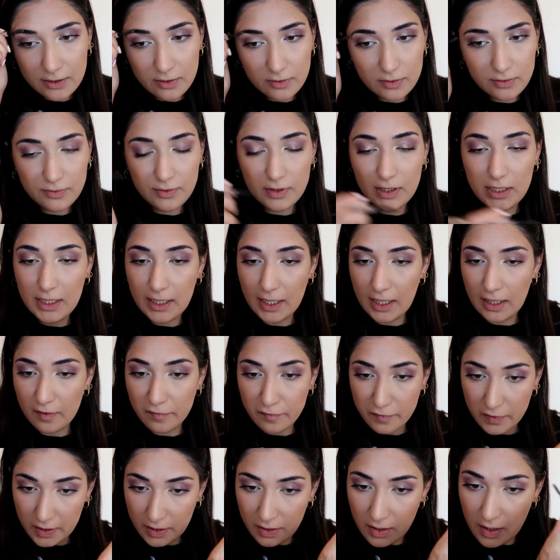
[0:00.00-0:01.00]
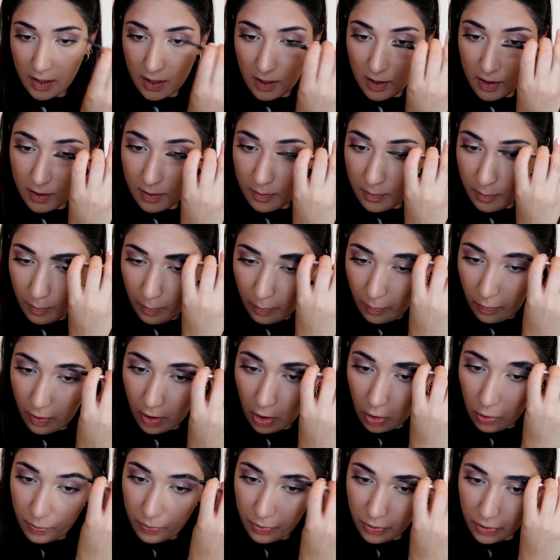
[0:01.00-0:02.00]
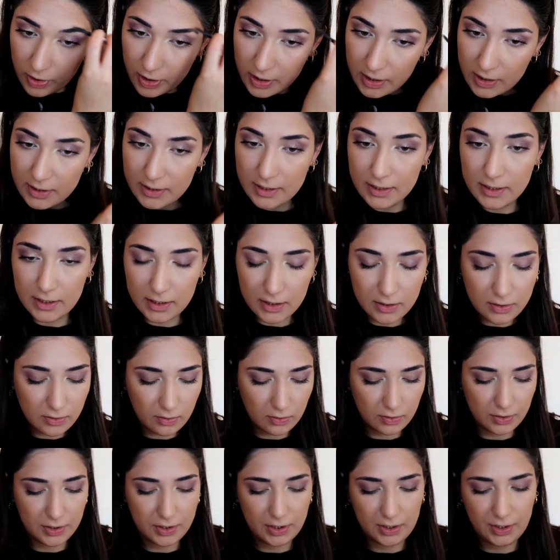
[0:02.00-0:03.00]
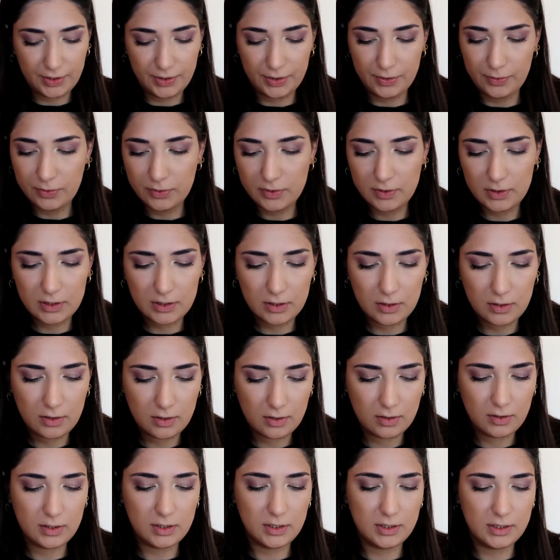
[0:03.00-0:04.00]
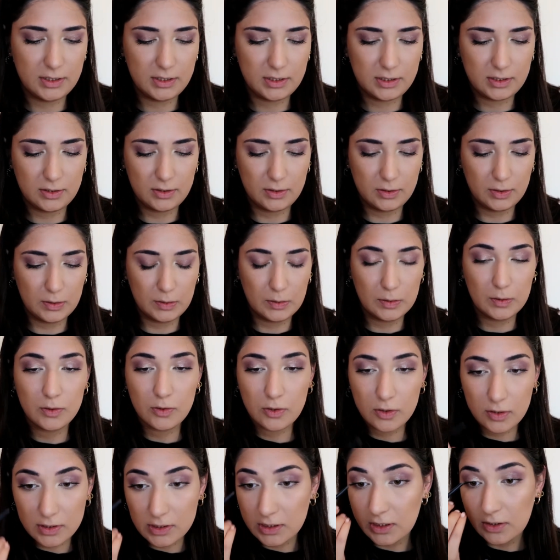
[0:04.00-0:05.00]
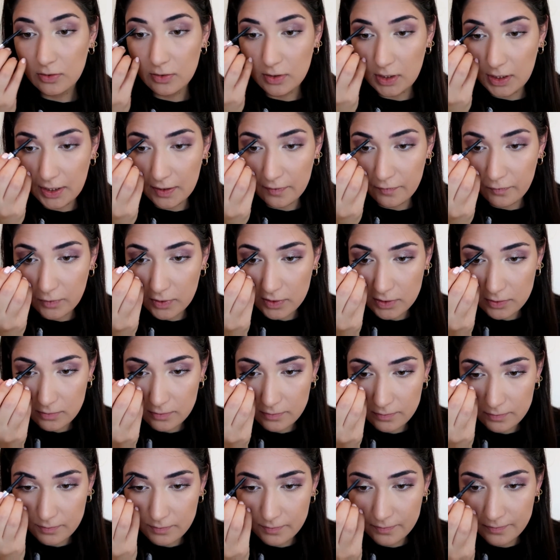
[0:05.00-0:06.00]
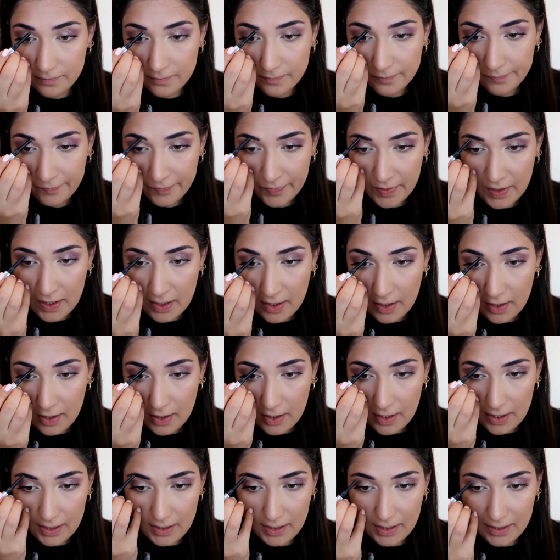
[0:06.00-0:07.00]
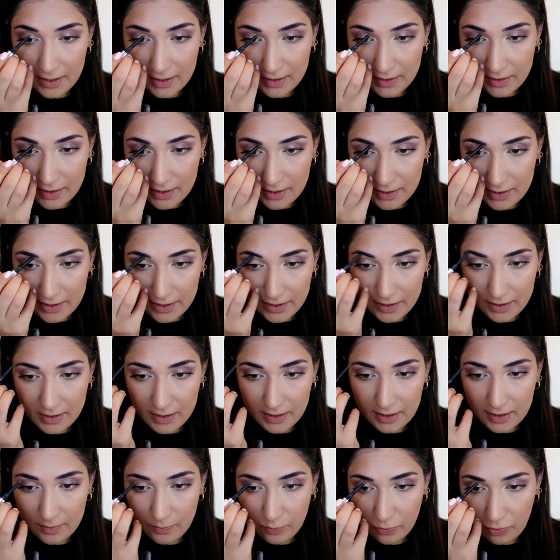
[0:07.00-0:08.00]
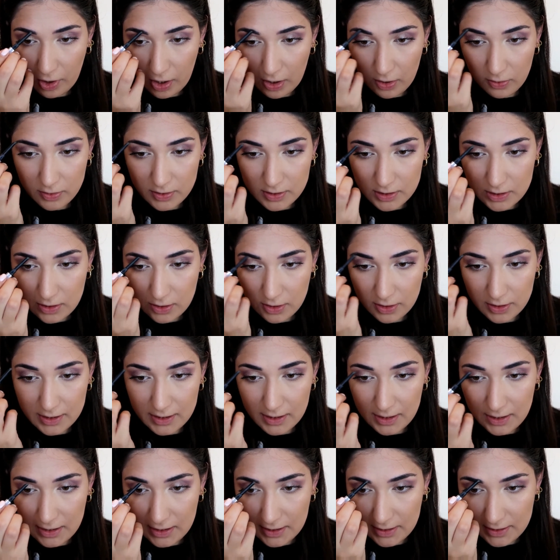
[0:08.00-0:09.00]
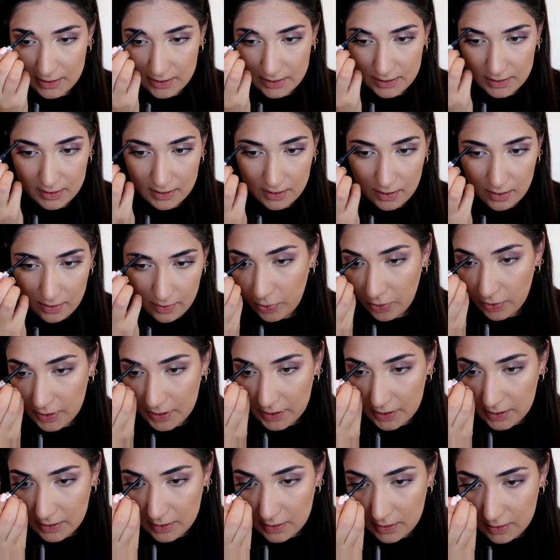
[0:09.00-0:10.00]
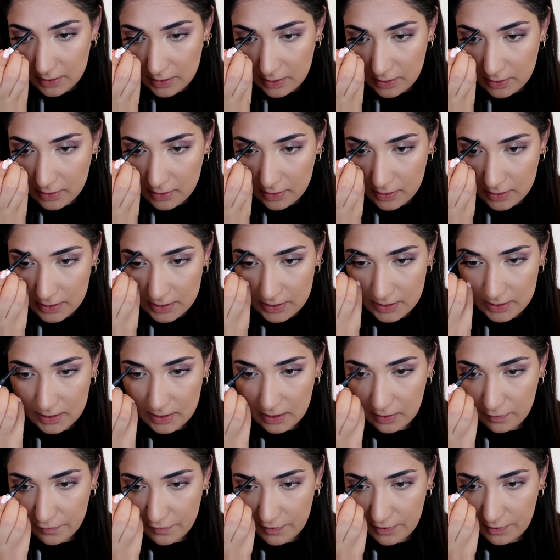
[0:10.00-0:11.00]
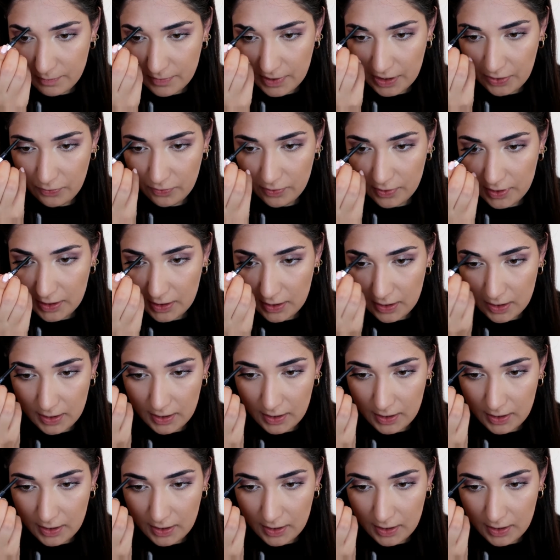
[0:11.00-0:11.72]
I don't really have a brow product that I don't use, so because I only have one. I think like brows are the least important stuff in my routine.